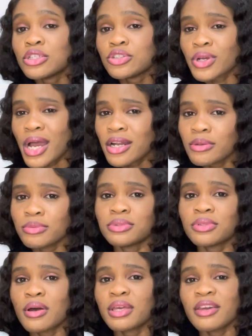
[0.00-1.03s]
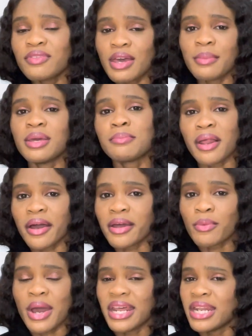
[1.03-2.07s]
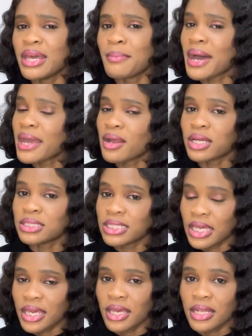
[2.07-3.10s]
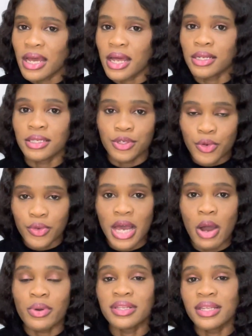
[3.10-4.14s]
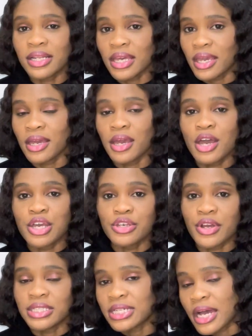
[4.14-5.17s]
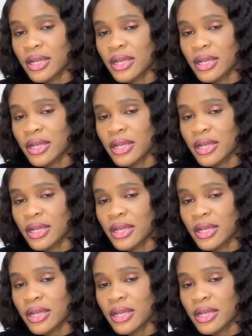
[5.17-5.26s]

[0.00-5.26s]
try to give them in black and white, then they might not take it, and that will delay your entire